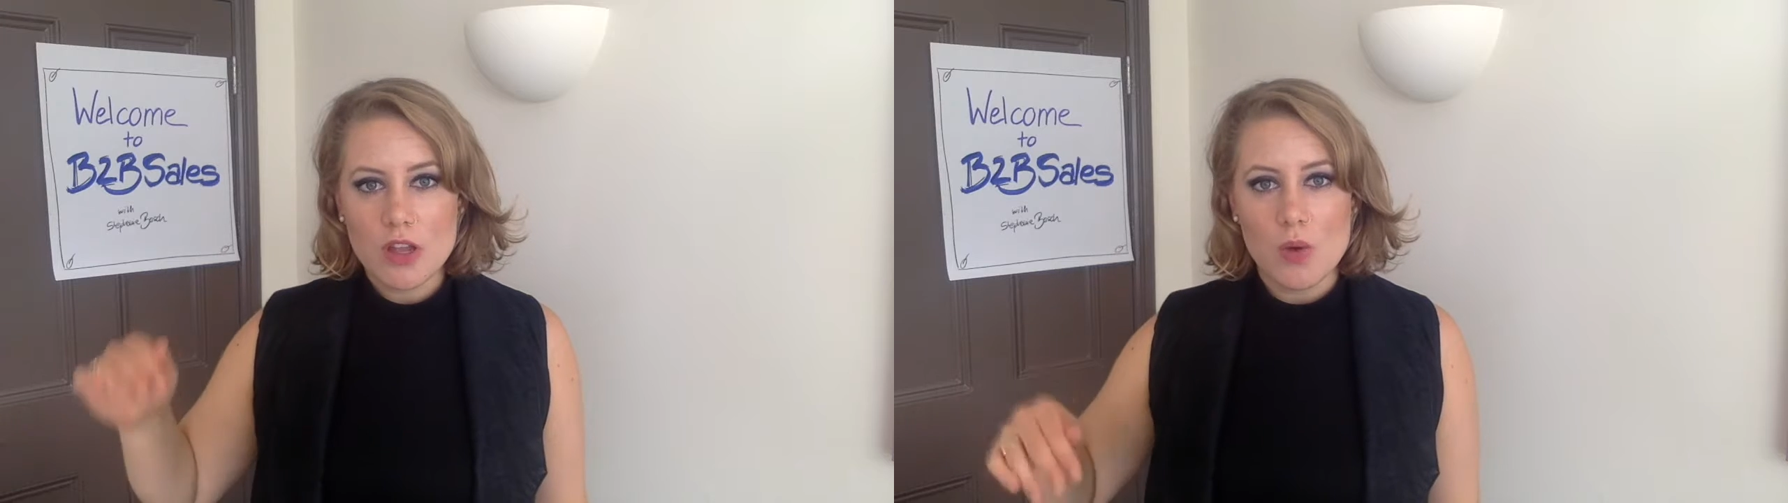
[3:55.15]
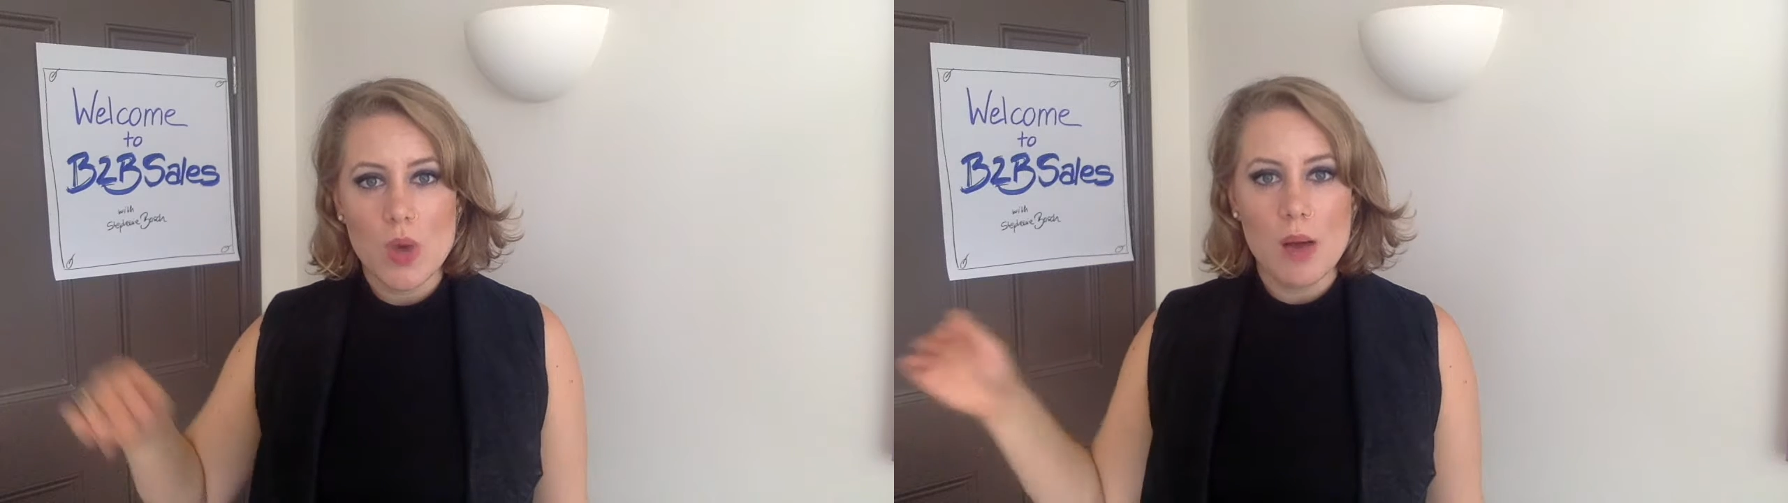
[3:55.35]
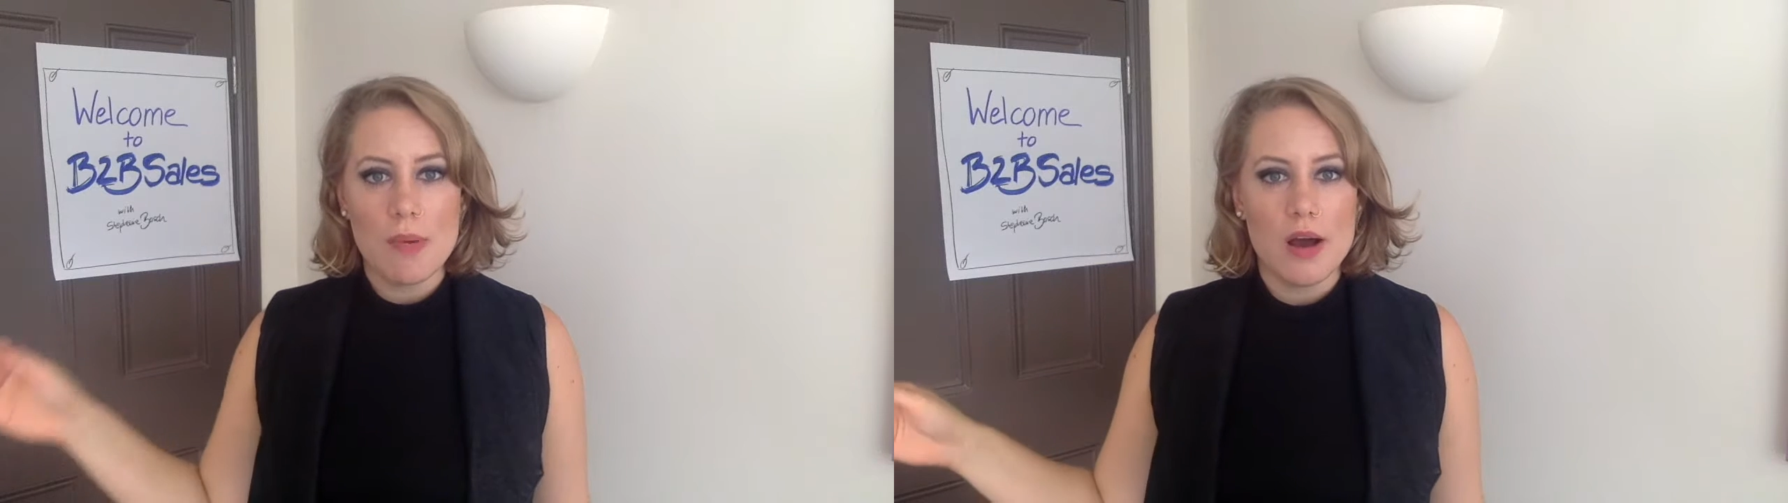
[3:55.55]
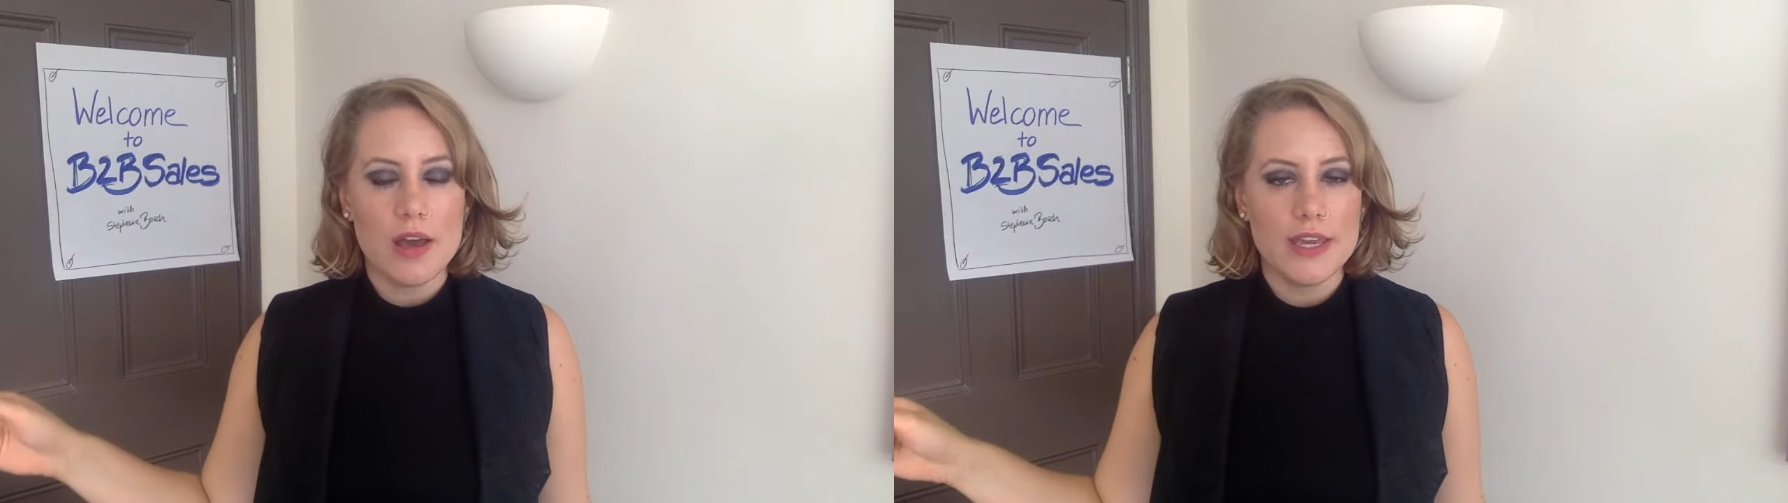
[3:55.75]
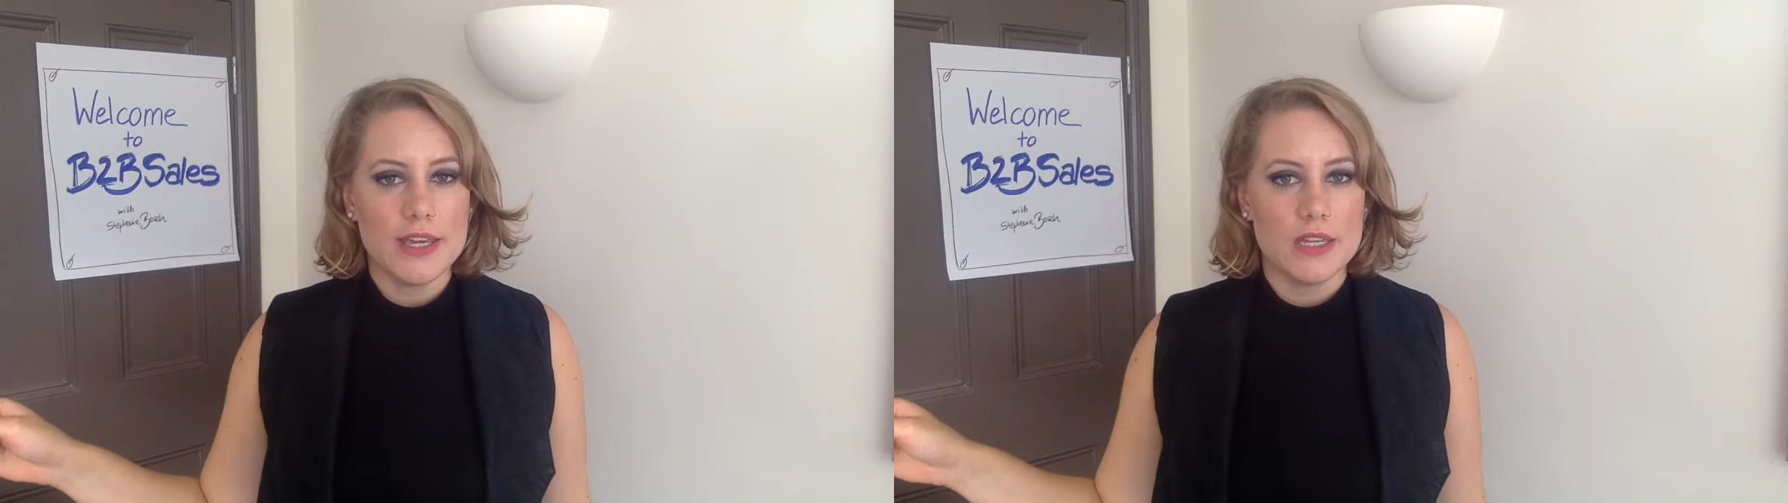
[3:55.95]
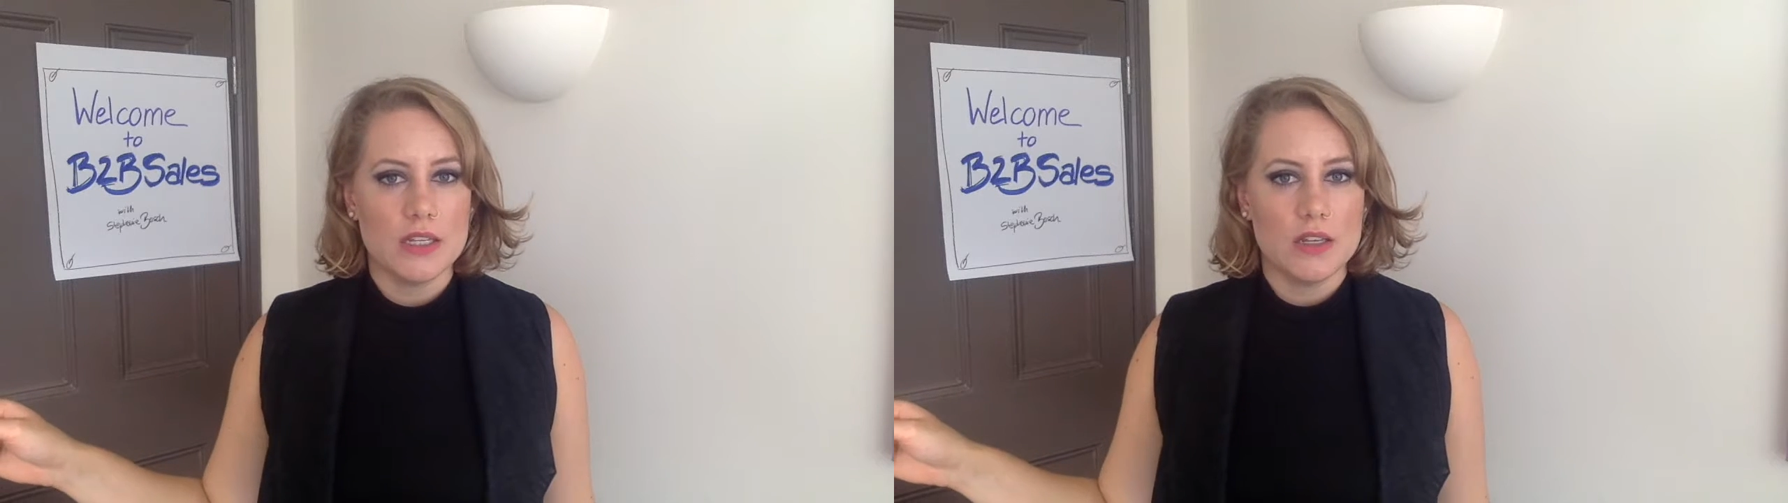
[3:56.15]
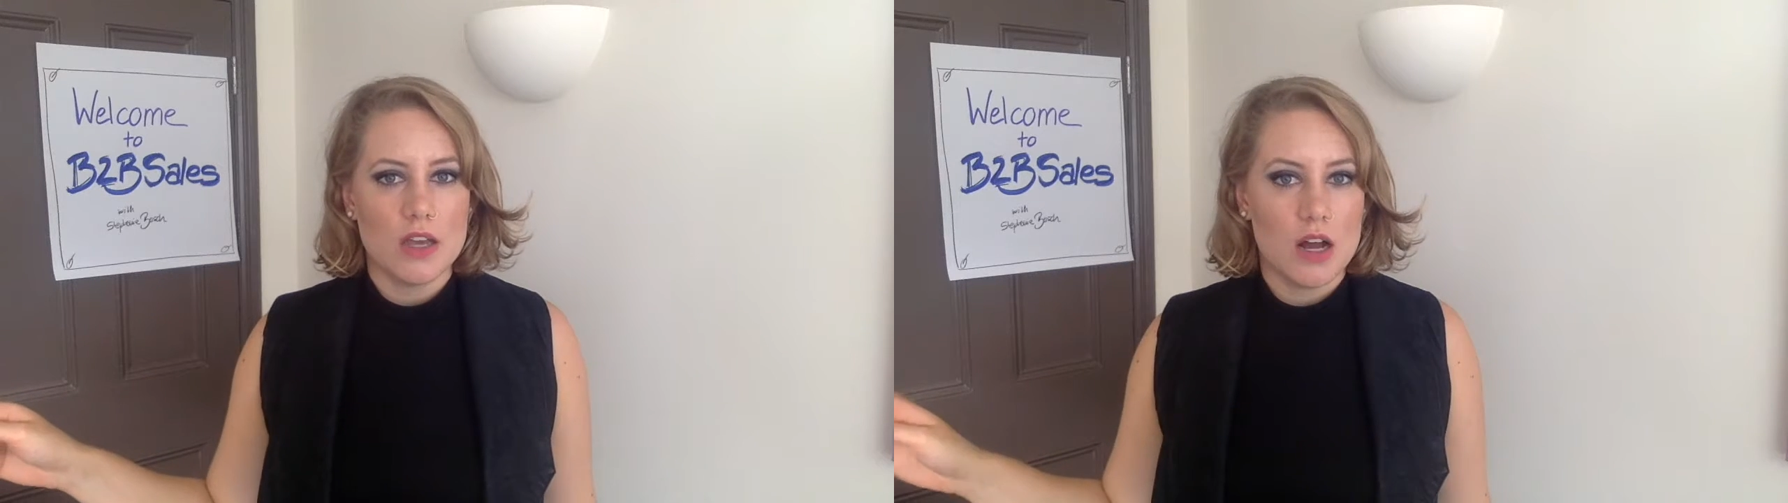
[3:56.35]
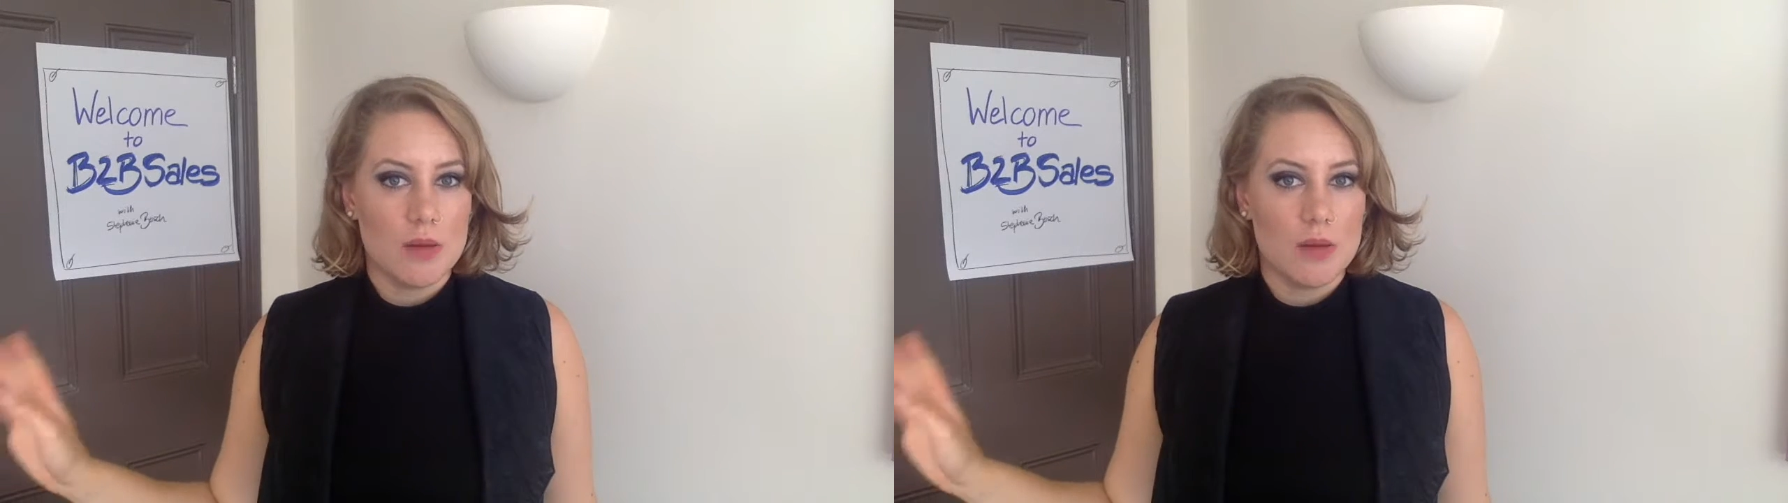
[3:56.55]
Whereby in